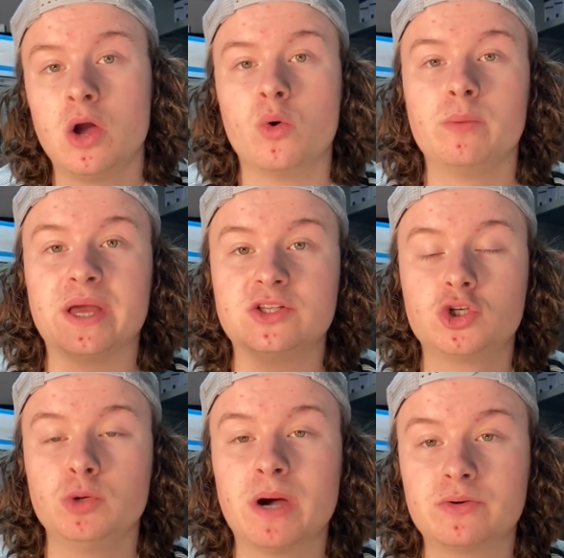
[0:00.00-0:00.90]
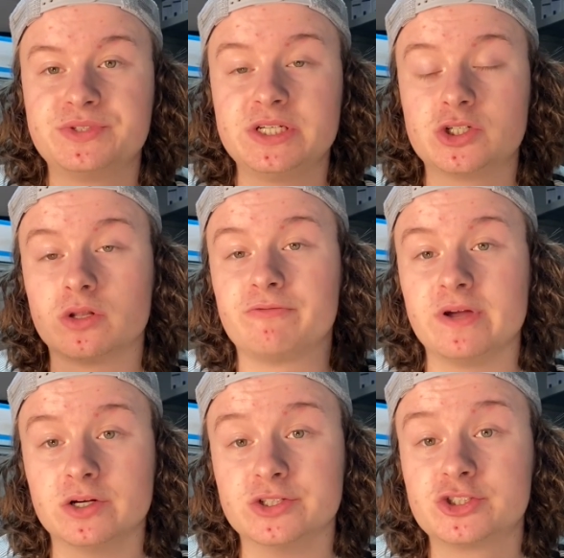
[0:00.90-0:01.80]
We paid two pounds each on the
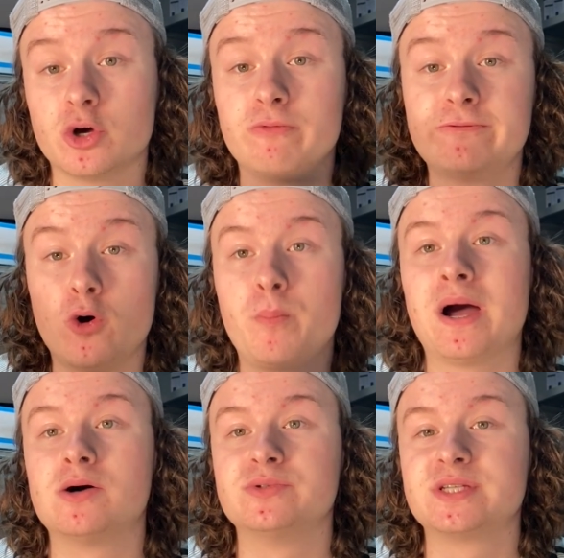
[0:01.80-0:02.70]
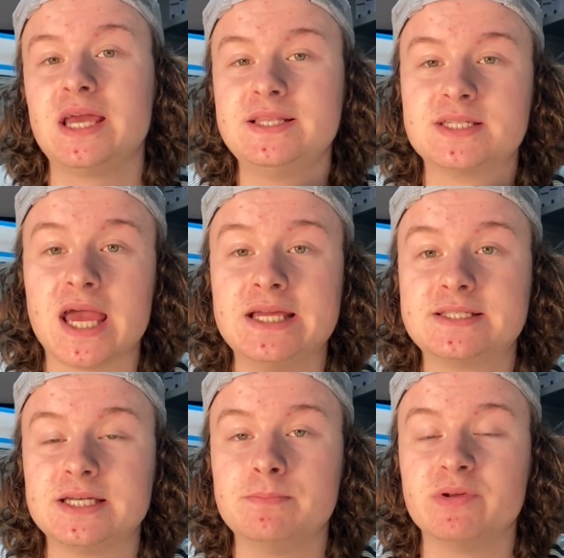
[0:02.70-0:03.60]
figures, so four pounds into
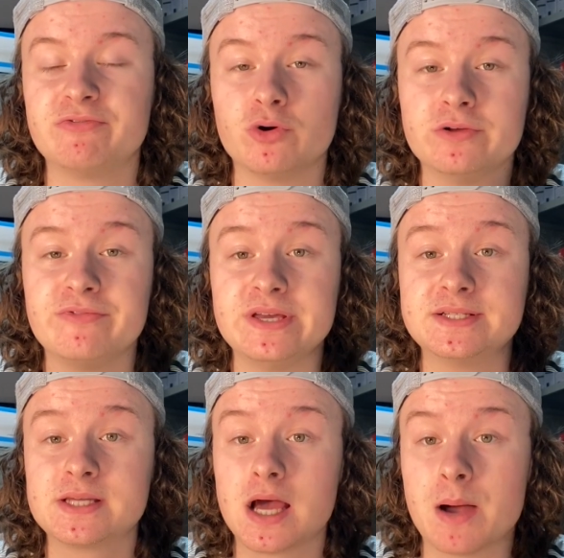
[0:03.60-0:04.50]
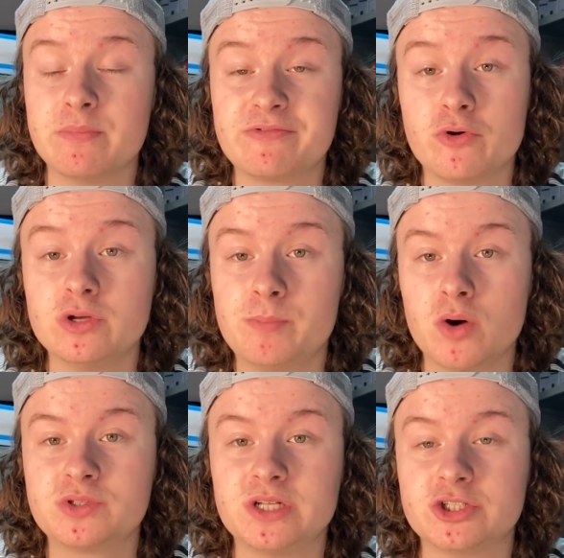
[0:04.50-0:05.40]
eighteen before your fees and before your
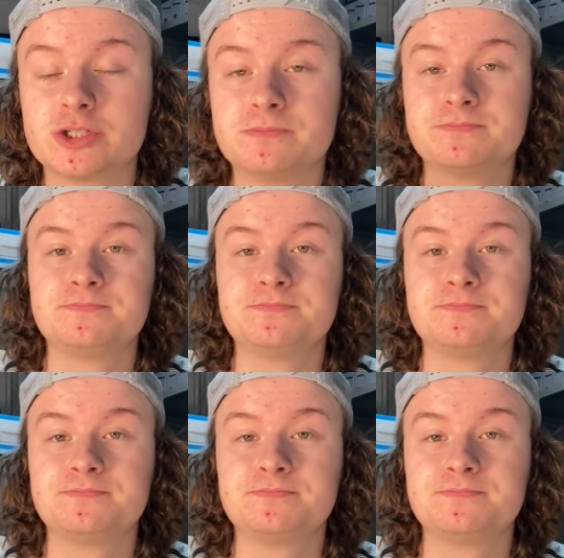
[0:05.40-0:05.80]
postage.